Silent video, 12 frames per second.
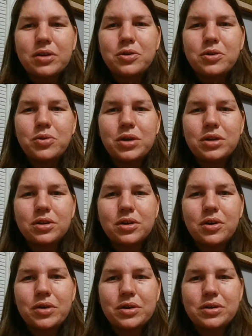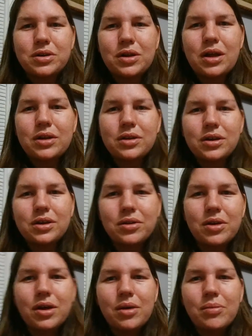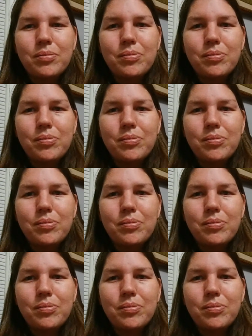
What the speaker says: 2 weeks ago and it still hasn't healed up.